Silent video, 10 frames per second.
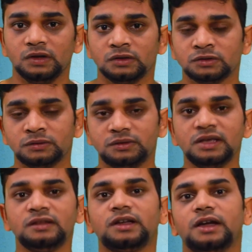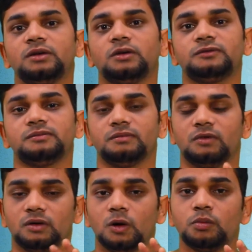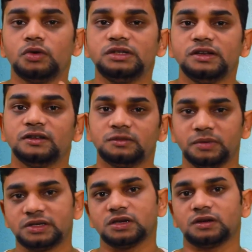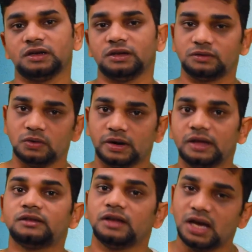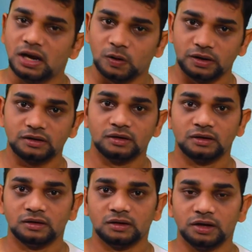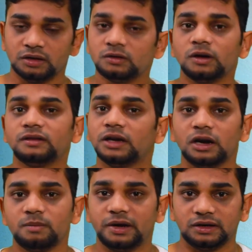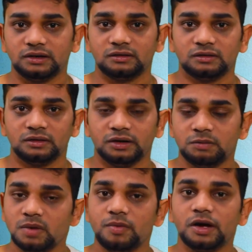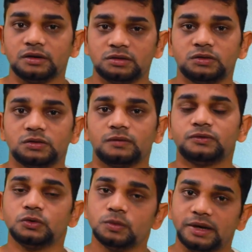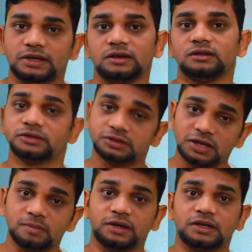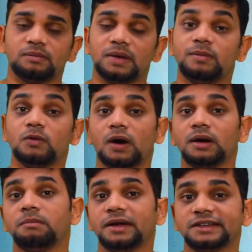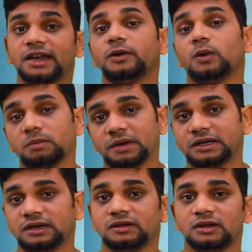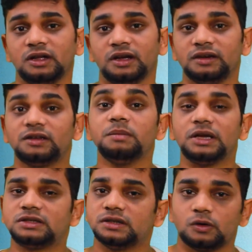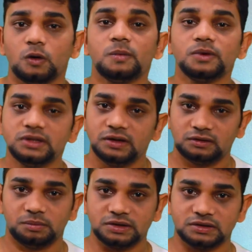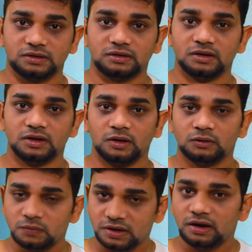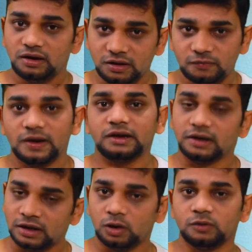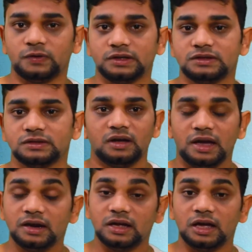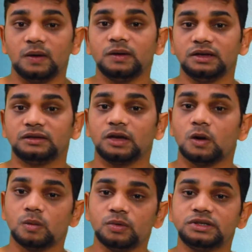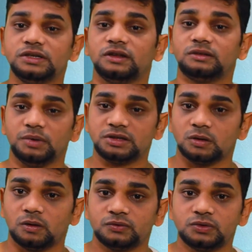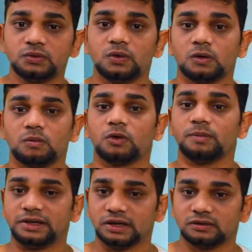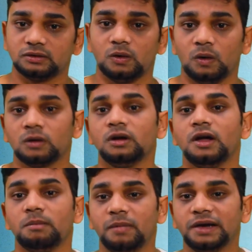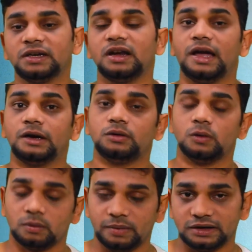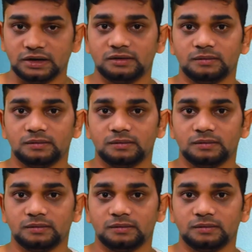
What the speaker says: So this kind of homogeneous mixture is known as alloy. It is not a single metal. It may be consist of two metal, three metal, maybe one metal and non-metal. It is a mixture, homogeneous mixture. So we can define alloy first. An alloy is a homogeneous mixture of two or more metals or metal and non-metal.